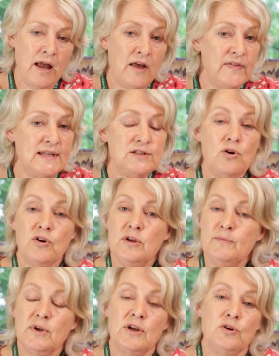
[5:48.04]
This
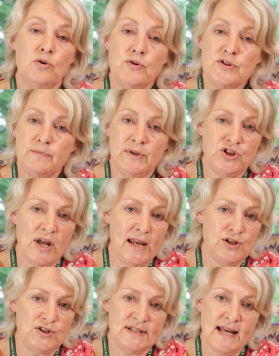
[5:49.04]
document can also be
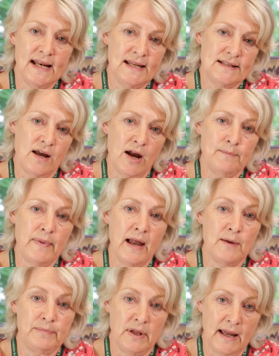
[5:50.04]
changed at any time by
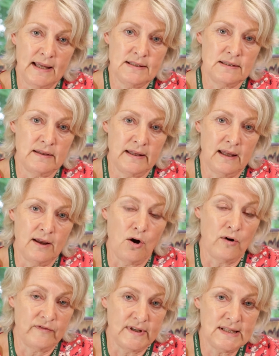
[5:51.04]
applying to the
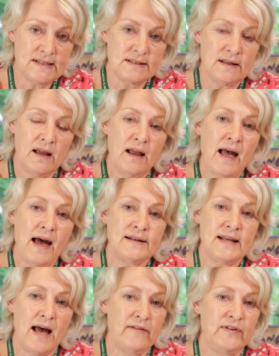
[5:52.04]
office and
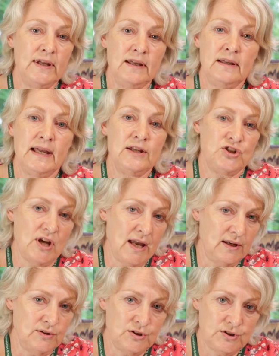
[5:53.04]
having it
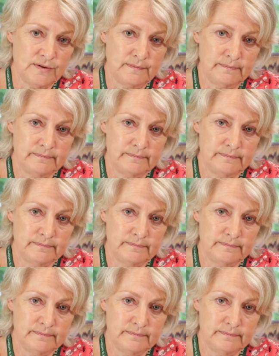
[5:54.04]
changed.